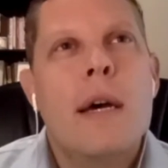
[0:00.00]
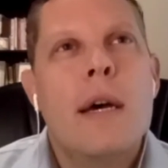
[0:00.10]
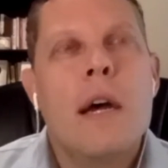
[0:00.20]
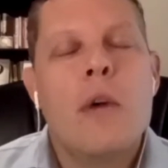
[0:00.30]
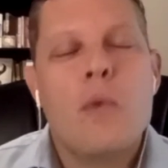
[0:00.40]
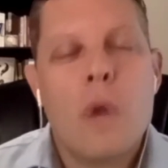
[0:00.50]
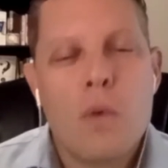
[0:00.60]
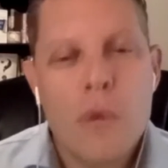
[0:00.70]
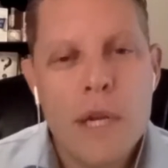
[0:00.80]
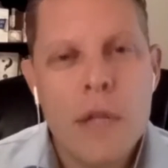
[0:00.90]
a, a
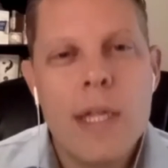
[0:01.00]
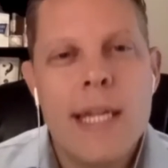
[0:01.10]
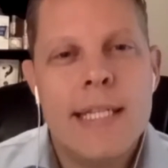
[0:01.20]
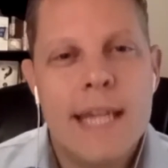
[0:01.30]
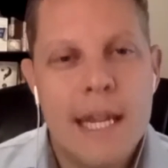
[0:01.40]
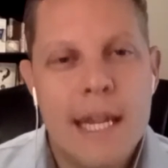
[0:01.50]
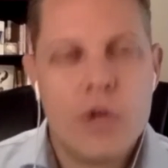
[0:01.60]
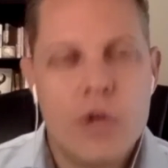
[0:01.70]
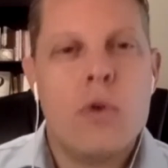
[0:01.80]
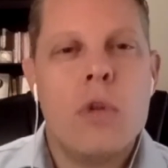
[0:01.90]
real
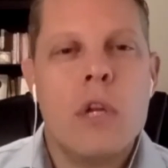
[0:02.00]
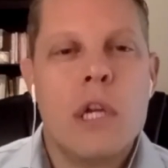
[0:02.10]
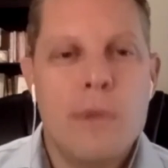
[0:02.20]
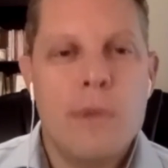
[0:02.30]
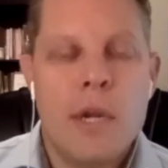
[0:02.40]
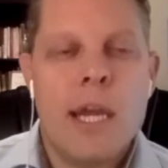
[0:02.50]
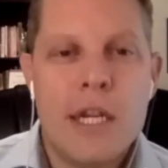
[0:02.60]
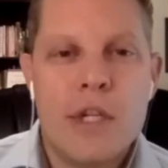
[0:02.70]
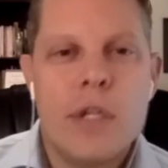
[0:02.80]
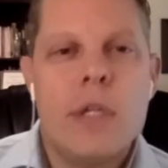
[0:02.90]
intentional
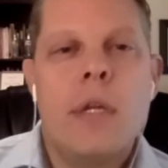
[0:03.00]
communication mm-hmm.